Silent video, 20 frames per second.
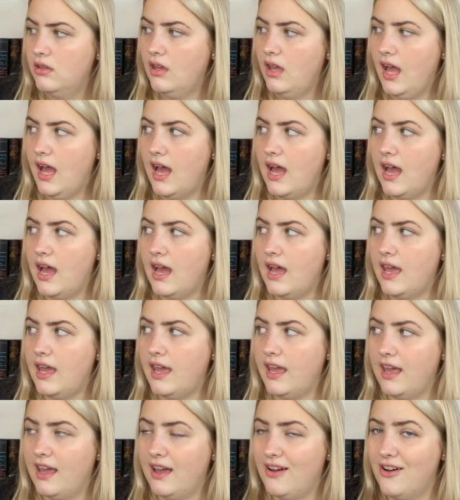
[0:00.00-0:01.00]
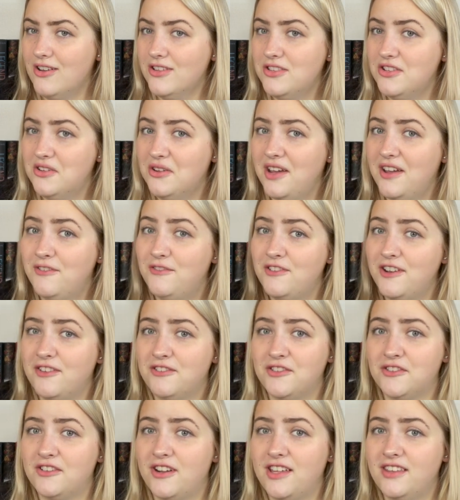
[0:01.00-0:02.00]
I also have
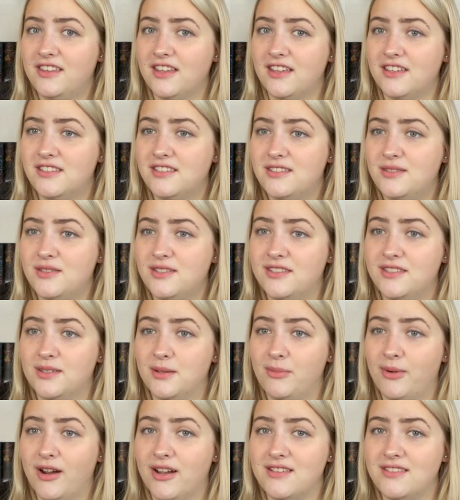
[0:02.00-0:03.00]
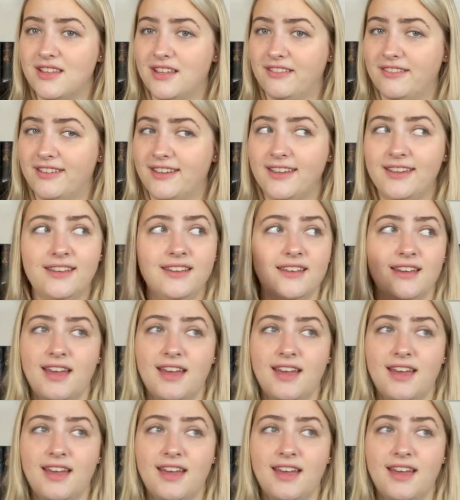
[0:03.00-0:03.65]
never read this, surprisingly.